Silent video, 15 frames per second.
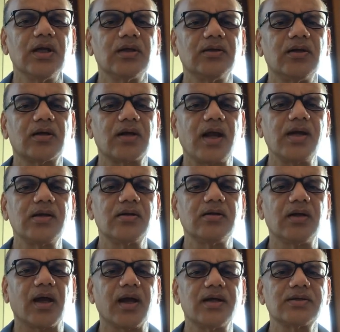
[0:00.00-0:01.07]
the right
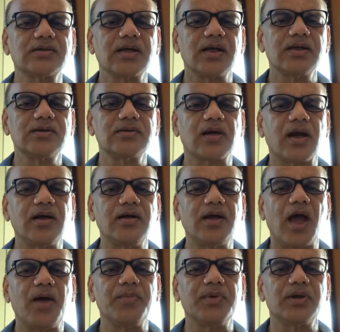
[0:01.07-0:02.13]
nugget size, right
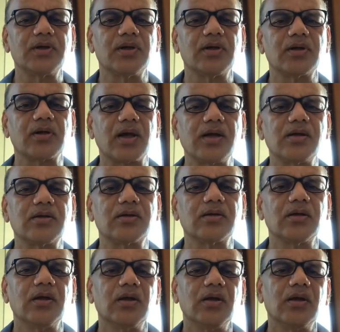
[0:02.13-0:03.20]
diameter, right
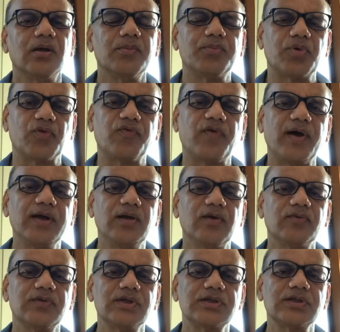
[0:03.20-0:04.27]
profile
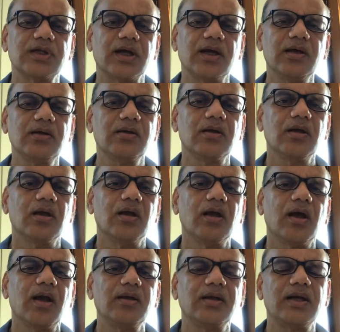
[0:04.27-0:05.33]
of this nugget,
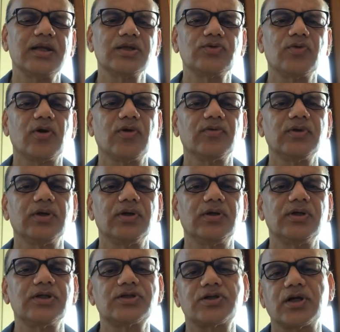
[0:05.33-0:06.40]
and that is one of the
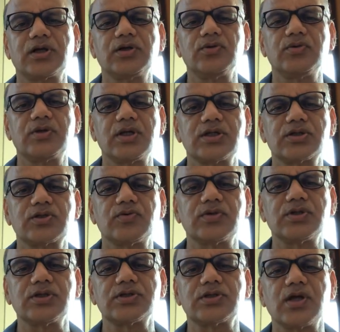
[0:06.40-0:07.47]
destructive tests
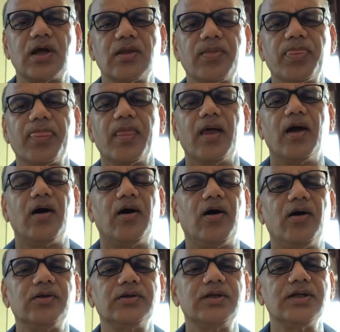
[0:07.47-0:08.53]
which is done
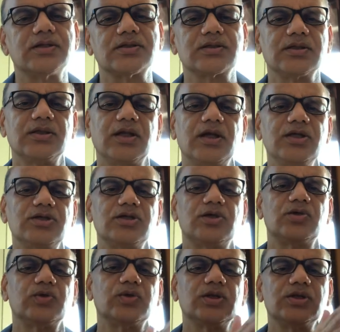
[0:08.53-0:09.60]
on this, in addition
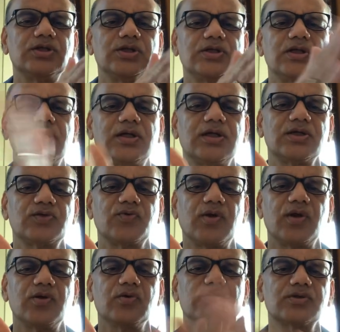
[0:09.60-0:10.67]
to the chisel test where
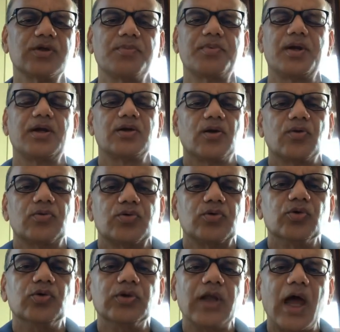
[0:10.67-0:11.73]
you separate out
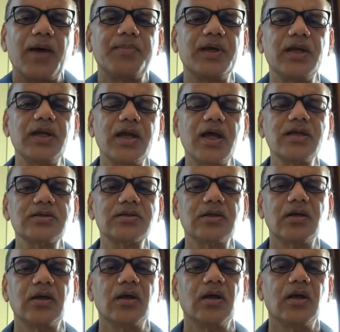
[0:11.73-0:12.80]
two lap areas.
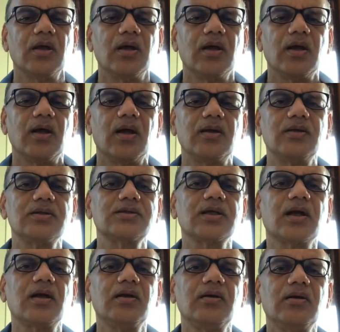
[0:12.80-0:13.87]
And the
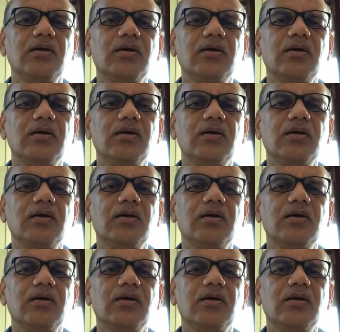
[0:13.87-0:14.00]
second